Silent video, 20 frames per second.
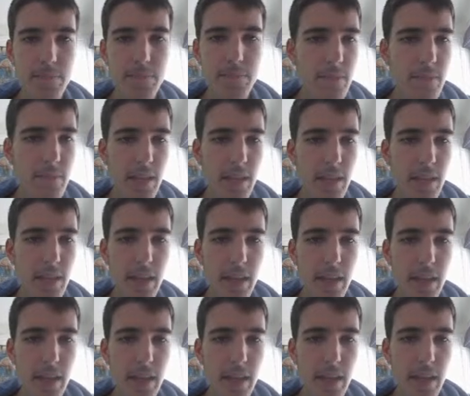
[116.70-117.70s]
what's the right
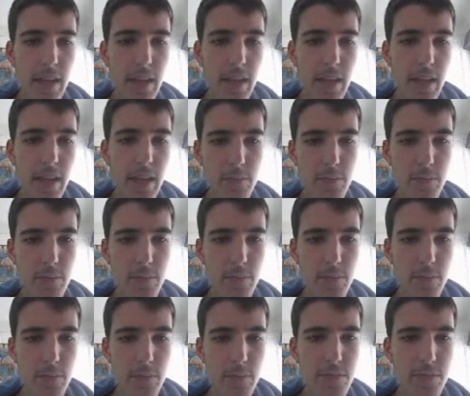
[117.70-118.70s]
word?
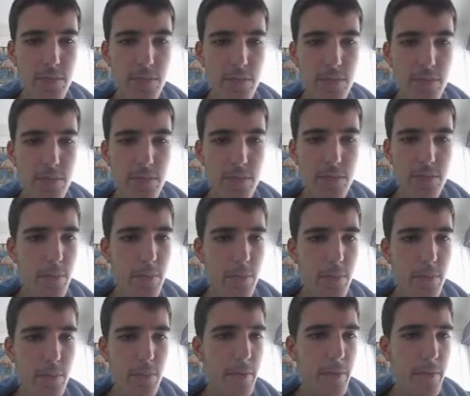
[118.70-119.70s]
I have
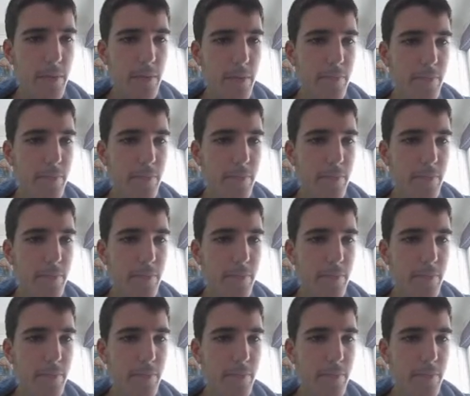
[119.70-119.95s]
to give